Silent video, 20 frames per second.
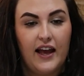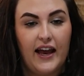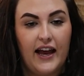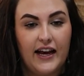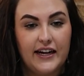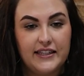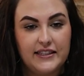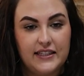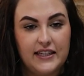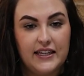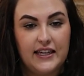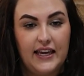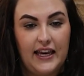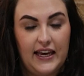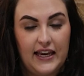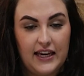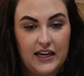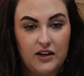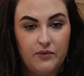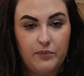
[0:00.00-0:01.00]
as it
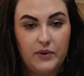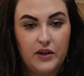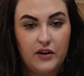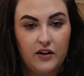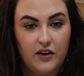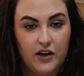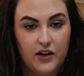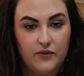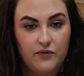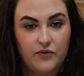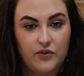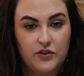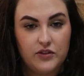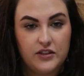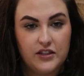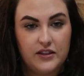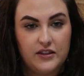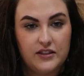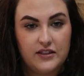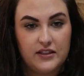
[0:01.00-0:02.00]
can be harmful
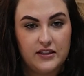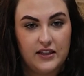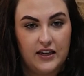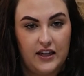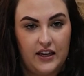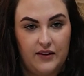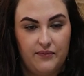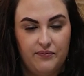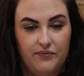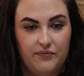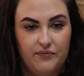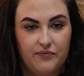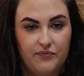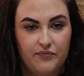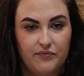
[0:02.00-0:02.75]
to the skin.